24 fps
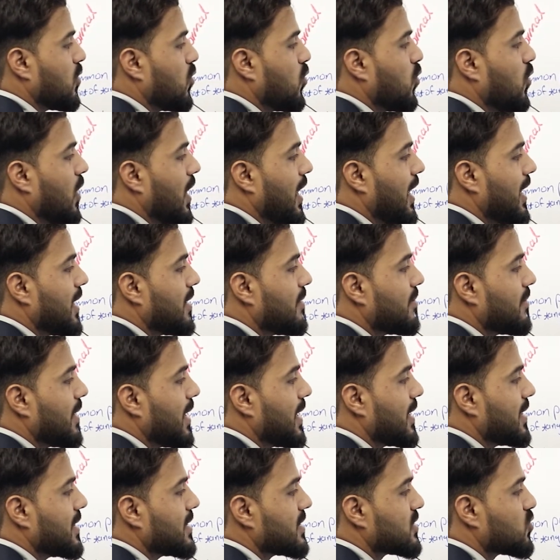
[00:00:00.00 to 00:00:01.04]
Y
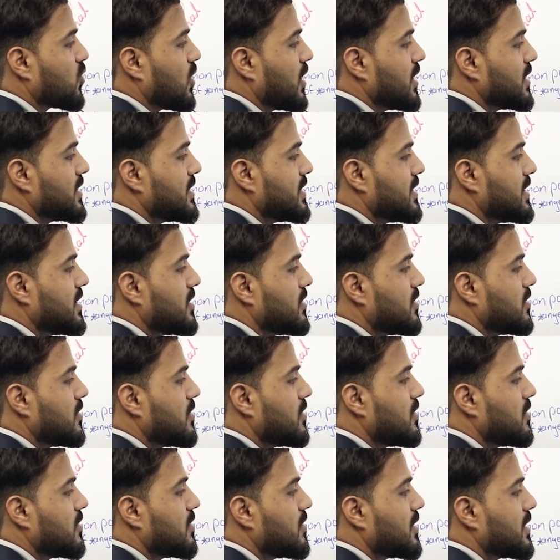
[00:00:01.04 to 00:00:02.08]
minus
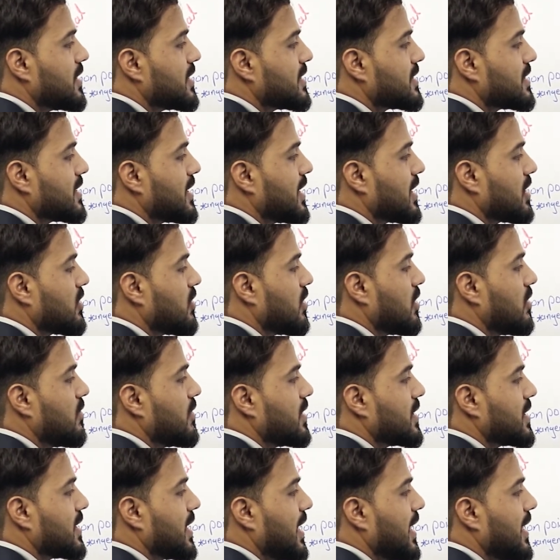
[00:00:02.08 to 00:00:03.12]
y0 is equal
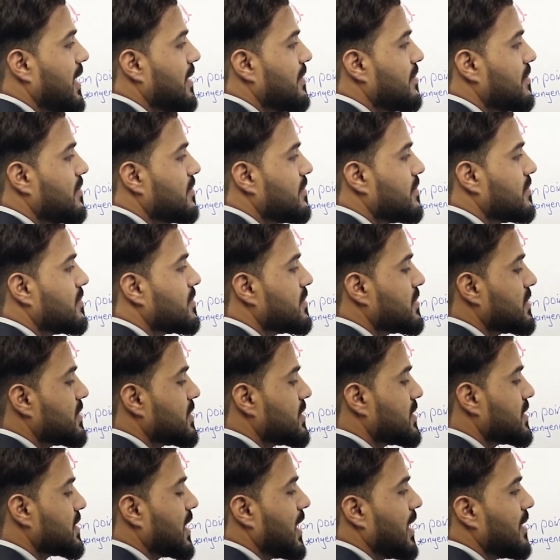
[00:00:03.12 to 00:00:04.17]
with m
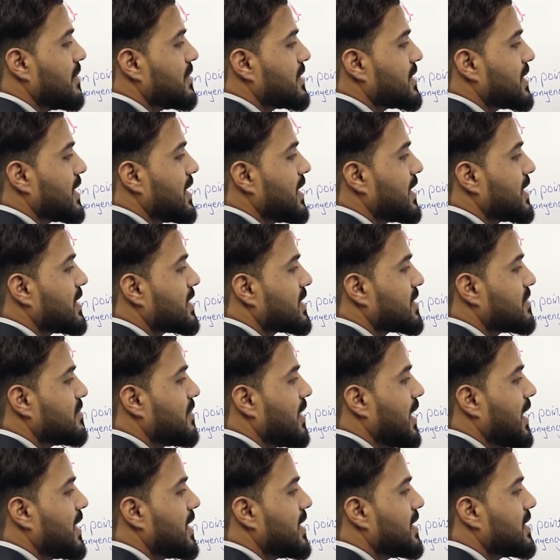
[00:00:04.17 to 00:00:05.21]
times x
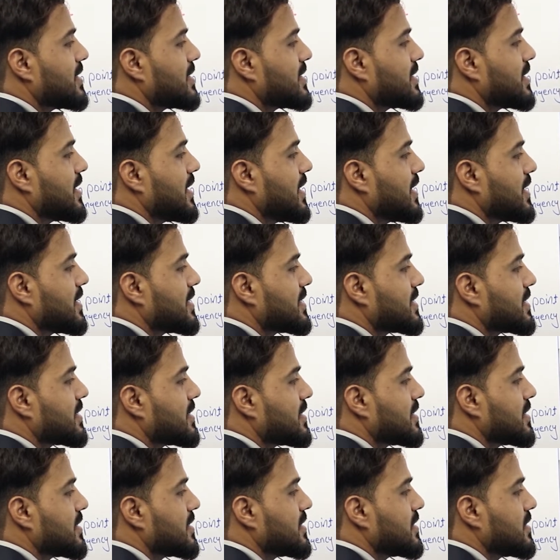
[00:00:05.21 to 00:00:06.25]
minus
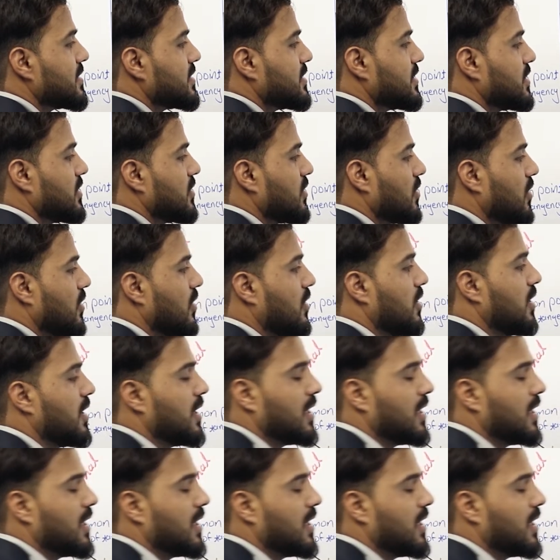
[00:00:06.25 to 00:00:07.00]
x0.